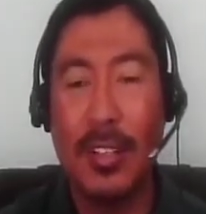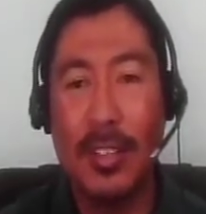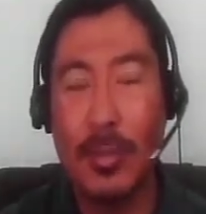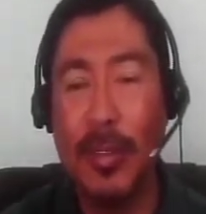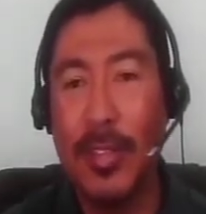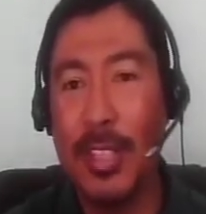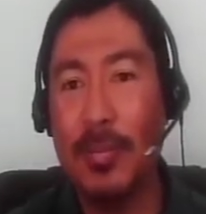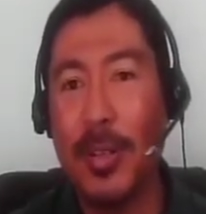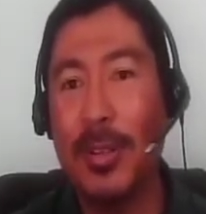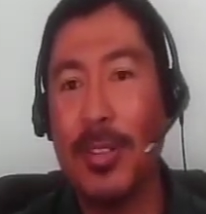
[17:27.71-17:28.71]
some of these
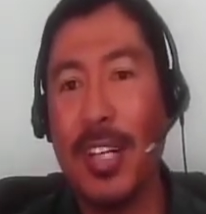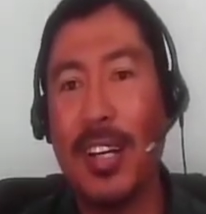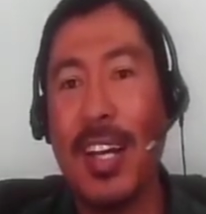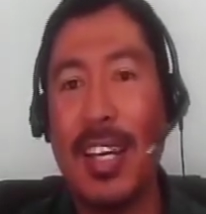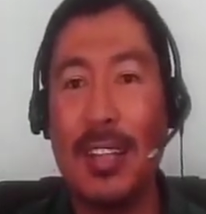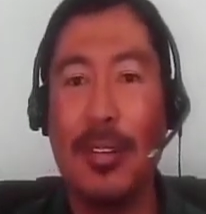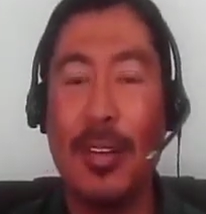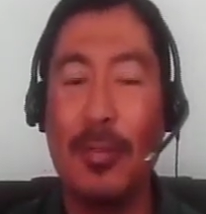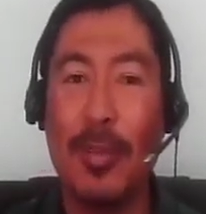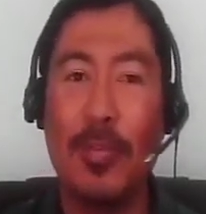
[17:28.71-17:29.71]
products are lined
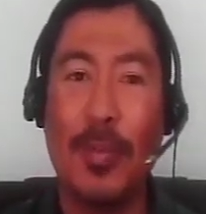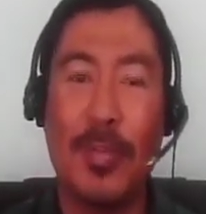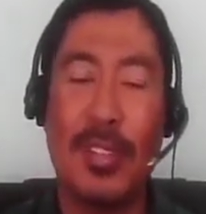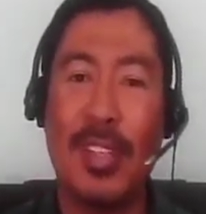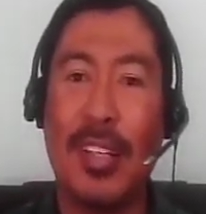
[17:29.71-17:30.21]
with POPs.